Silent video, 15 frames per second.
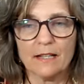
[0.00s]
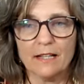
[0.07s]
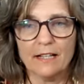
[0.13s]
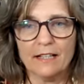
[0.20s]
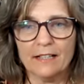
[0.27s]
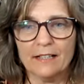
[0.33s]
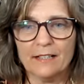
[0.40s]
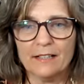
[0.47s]

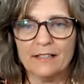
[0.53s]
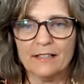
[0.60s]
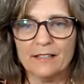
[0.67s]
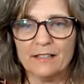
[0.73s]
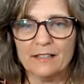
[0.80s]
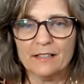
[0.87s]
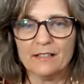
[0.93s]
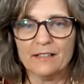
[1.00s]

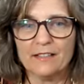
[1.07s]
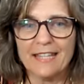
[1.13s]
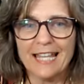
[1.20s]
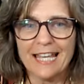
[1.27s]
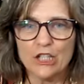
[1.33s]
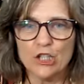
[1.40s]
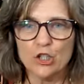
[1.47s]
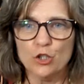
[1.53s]

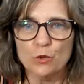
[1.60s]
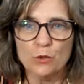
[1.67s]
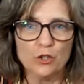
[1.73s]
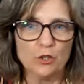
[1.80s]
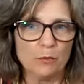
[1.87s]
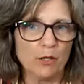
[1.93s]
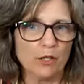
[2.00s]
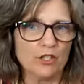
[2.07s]
that you and
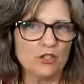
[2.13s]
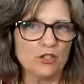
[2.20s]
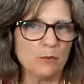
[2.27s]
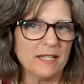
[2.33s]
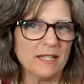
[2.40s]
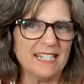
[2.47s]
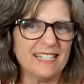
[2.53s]
your partner don't make